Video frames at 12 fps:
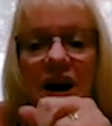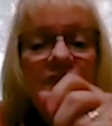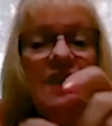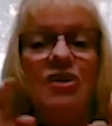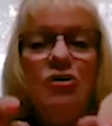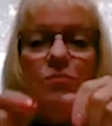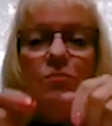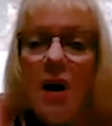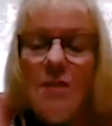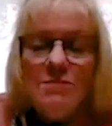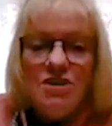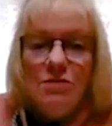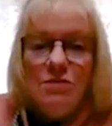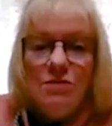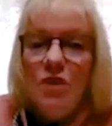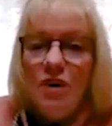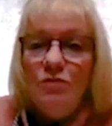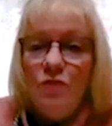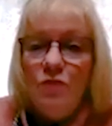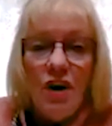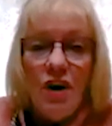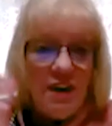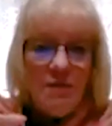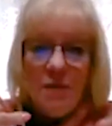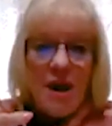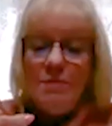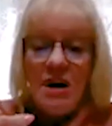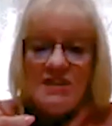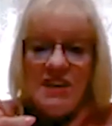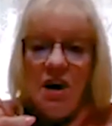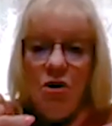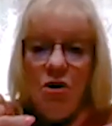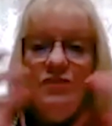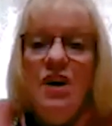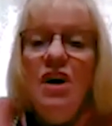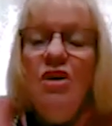think you moms are more, and myself,